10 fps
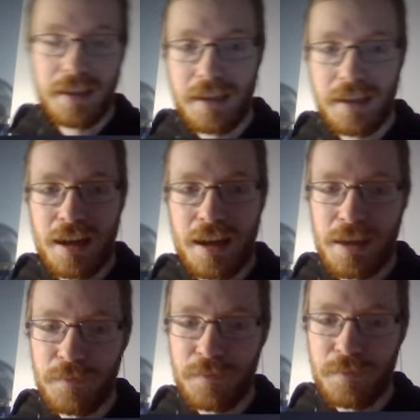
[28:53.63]
um,
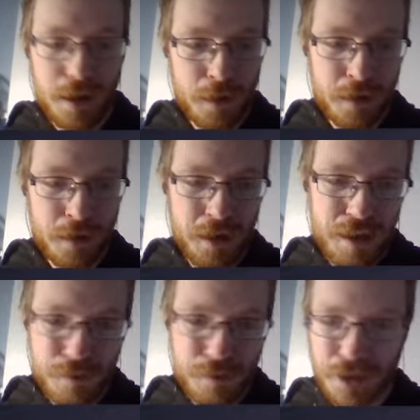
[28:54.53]
horror
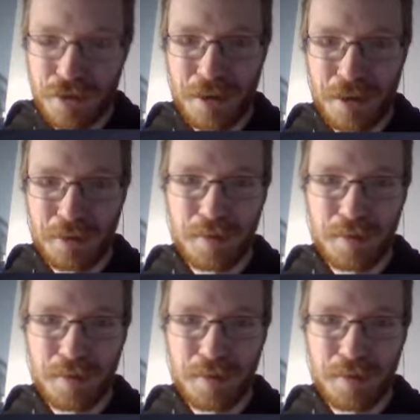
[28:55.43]
rush around, so